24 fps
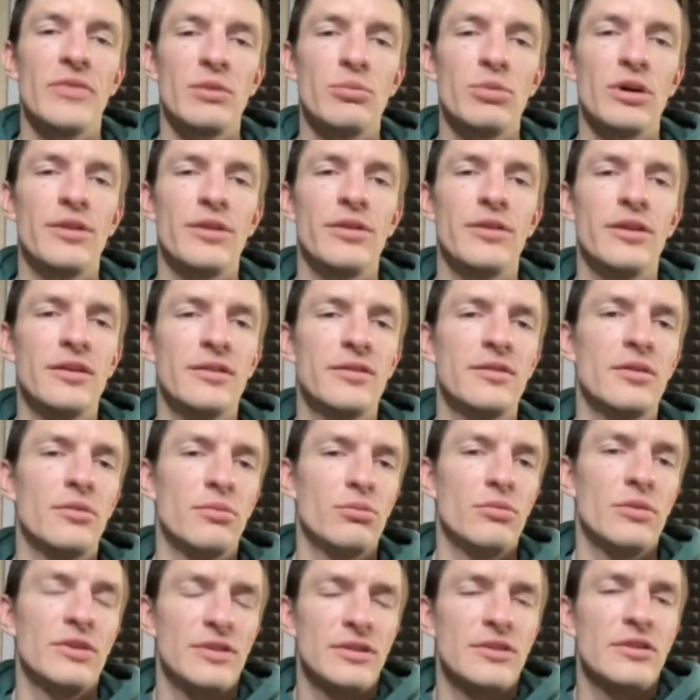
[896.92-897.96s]
But this
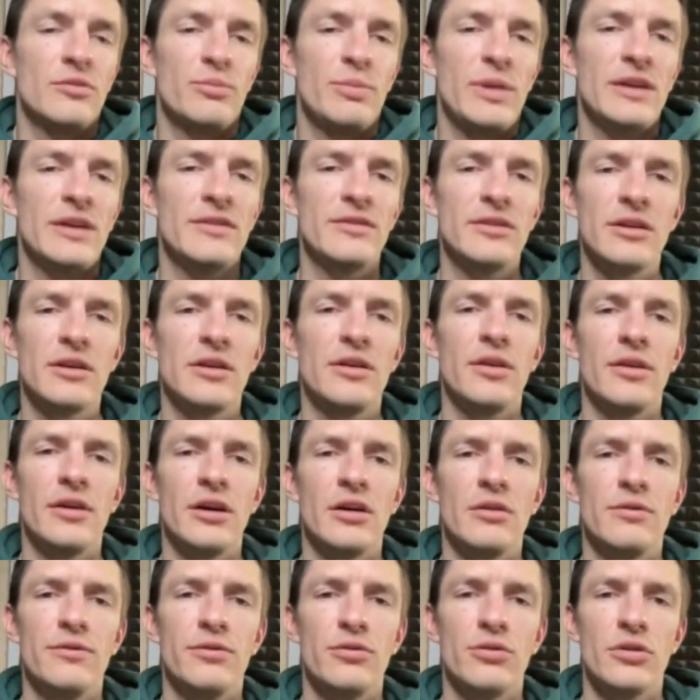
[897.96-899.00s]
this is basically
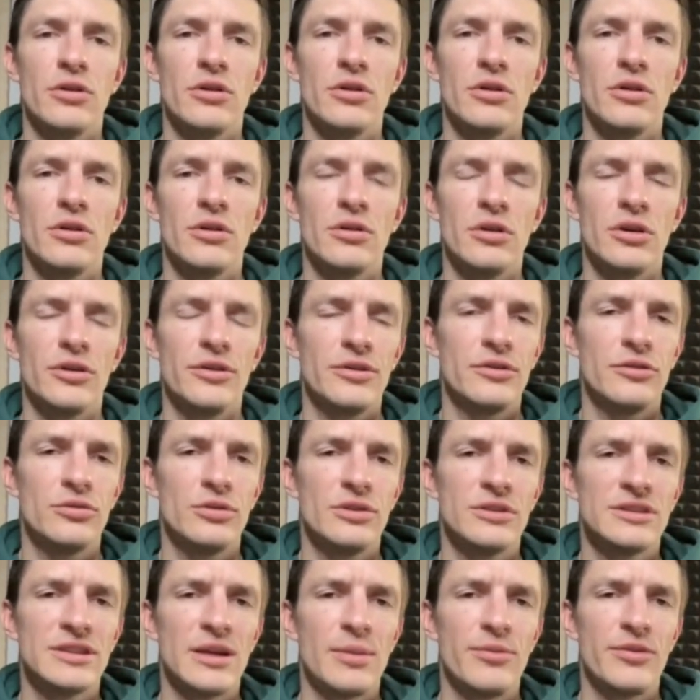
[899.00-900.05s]
there for not
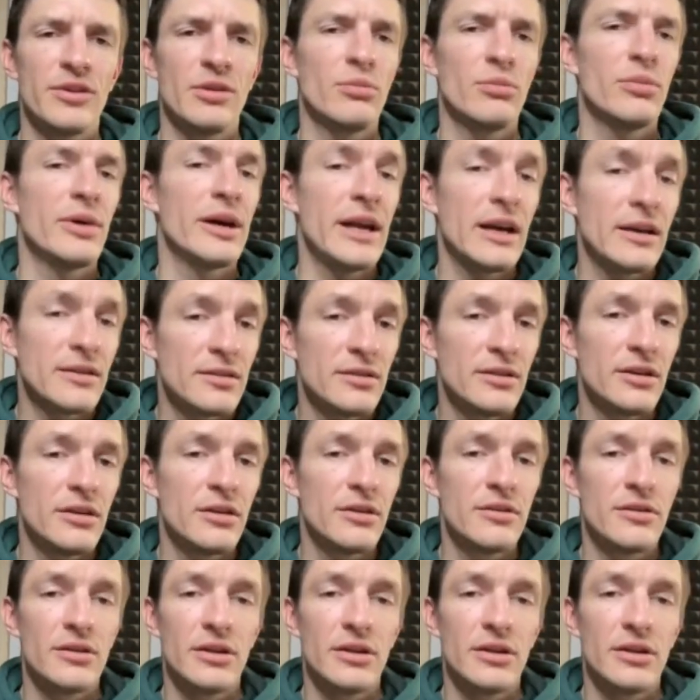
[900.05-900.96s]
doing something by accident,